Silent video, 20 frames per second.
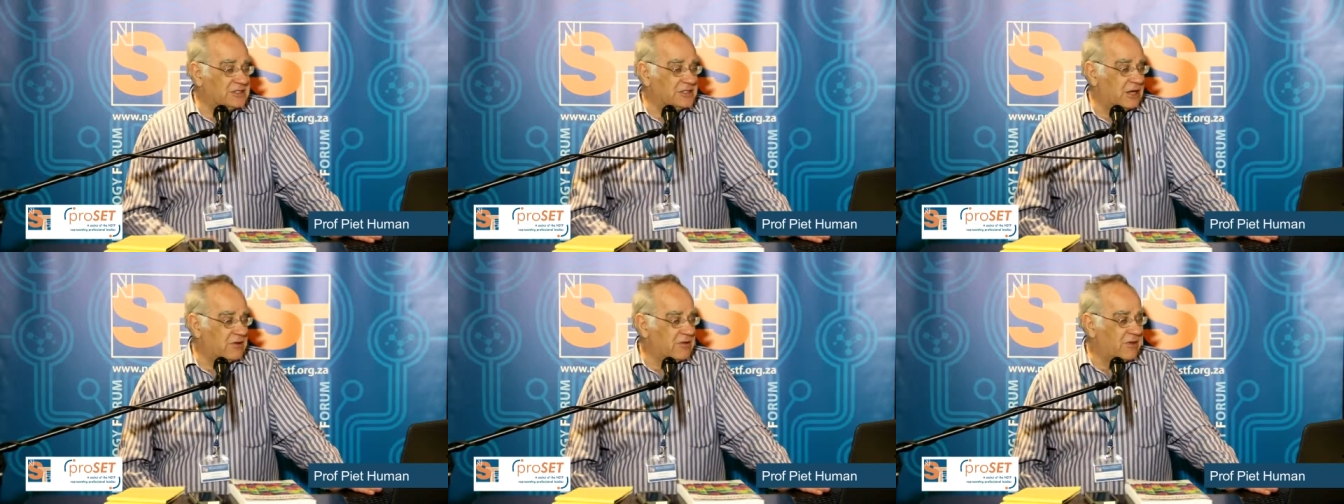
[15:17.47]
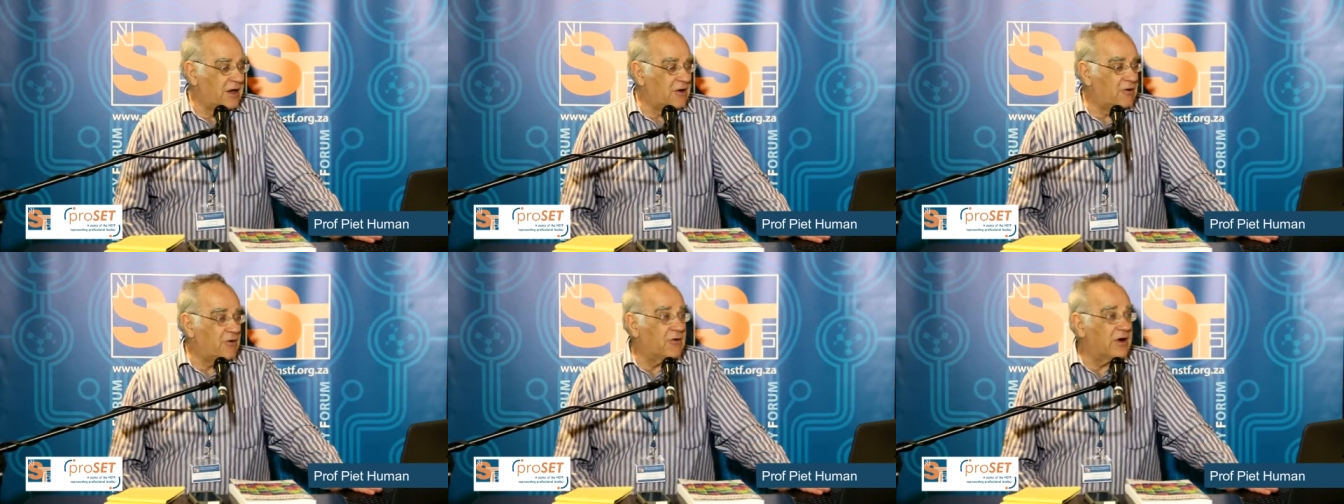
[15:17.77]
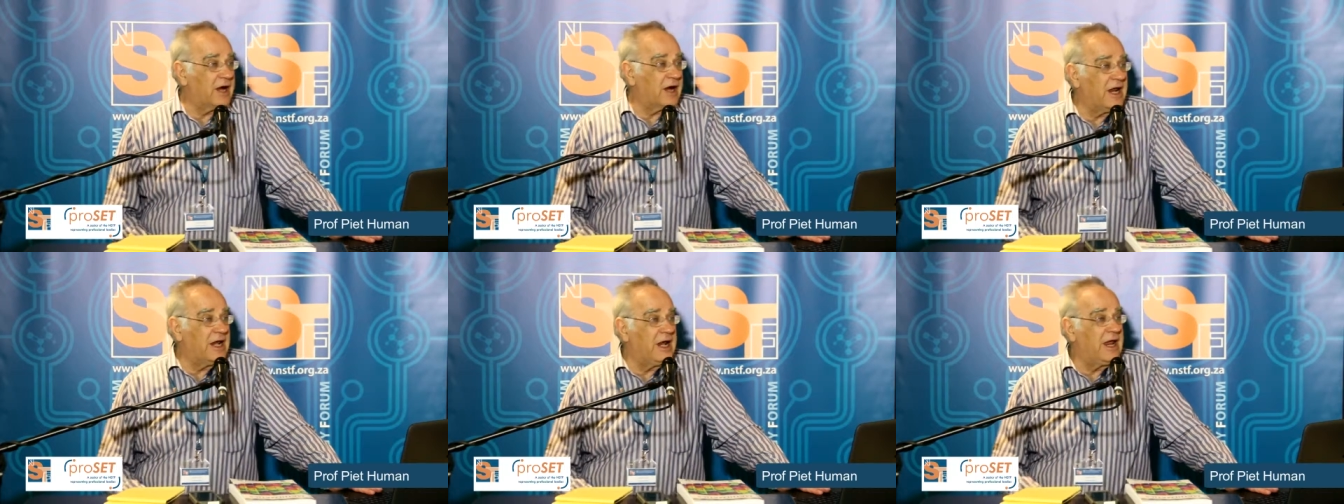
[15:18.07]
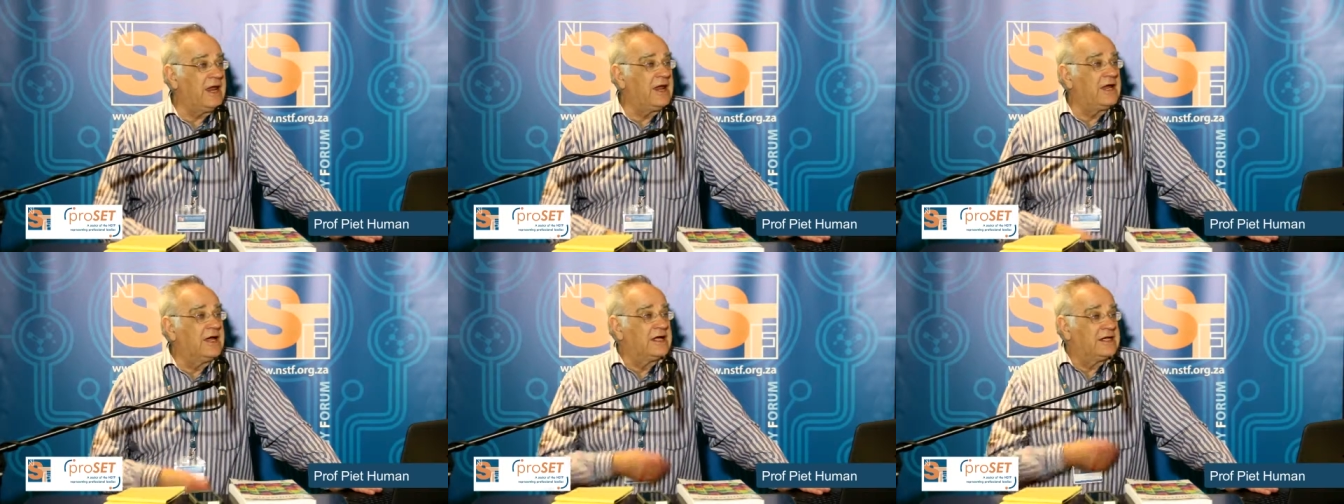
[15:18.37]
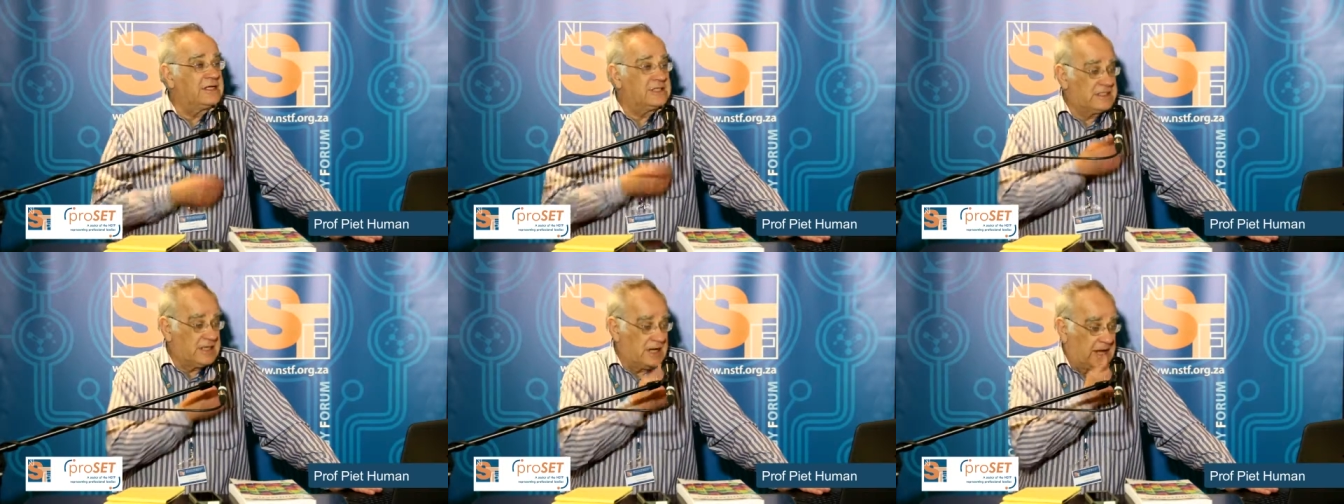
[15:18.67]
so they're already
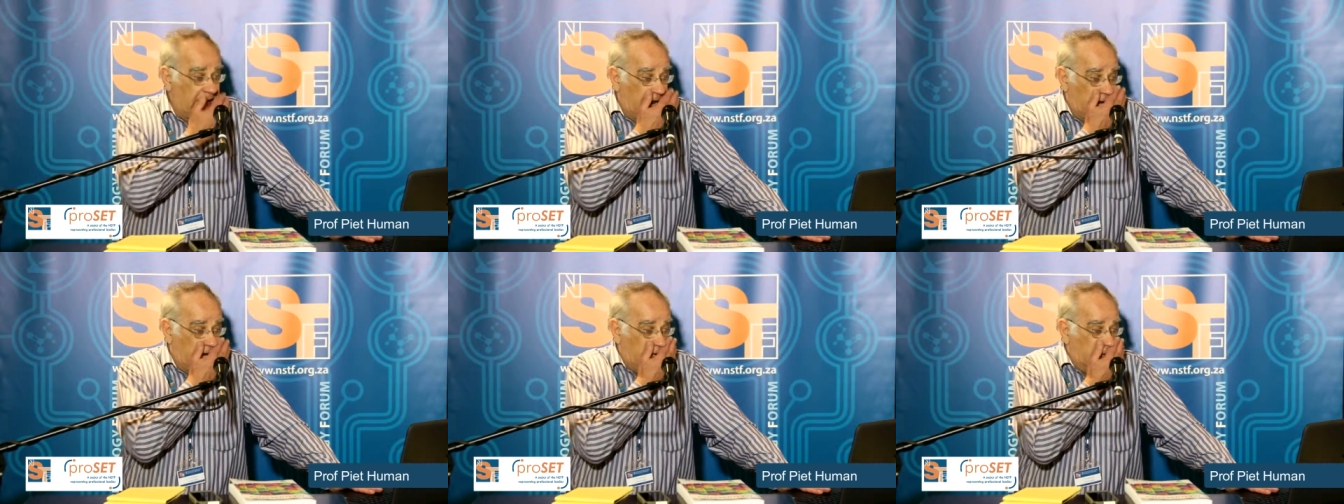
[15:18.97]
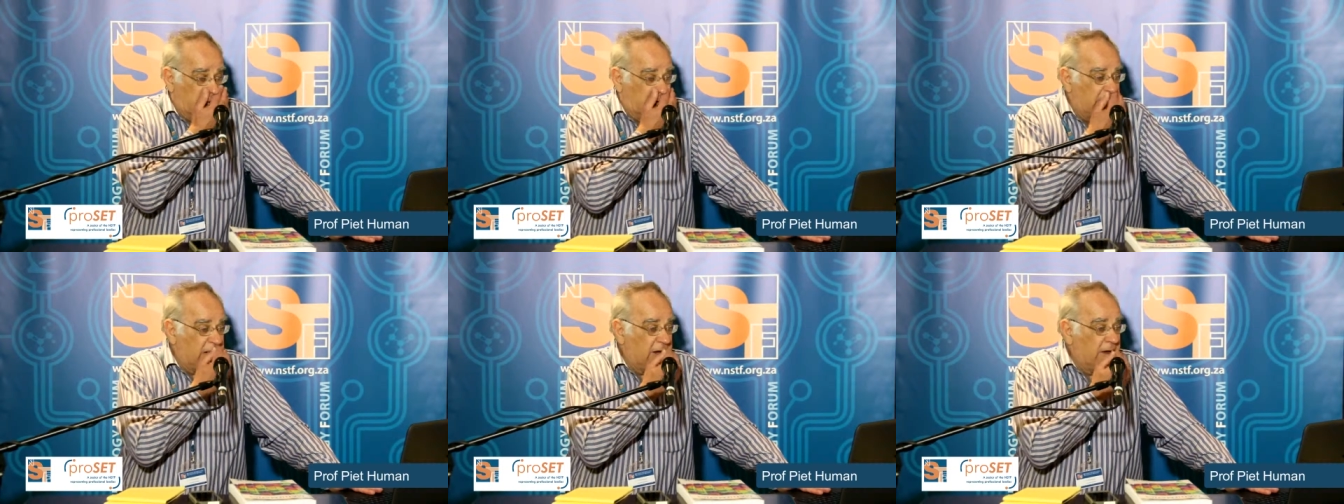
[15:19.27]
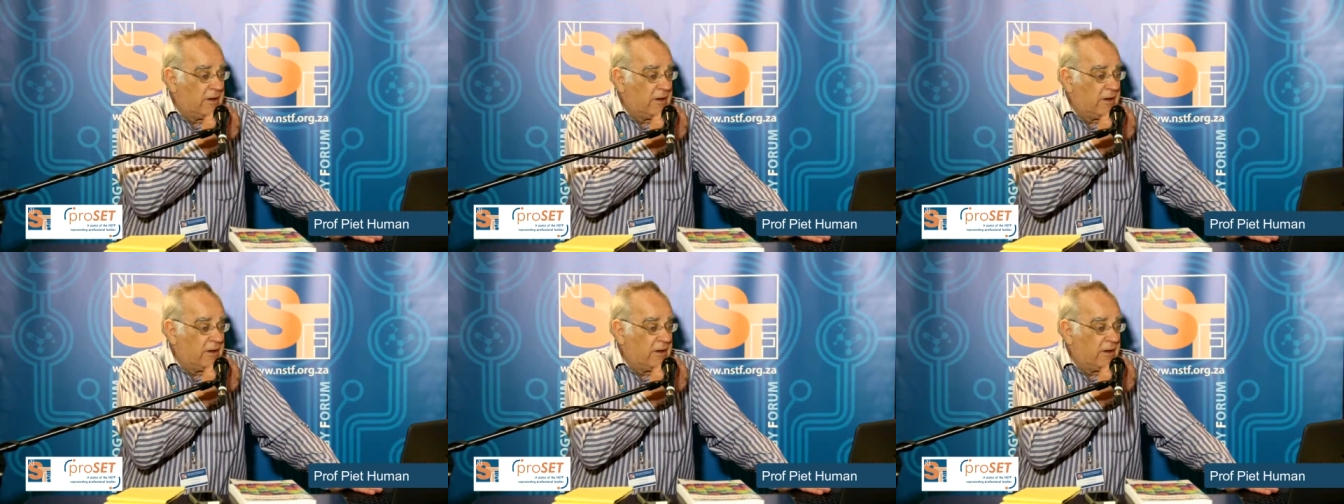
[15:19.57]
selected.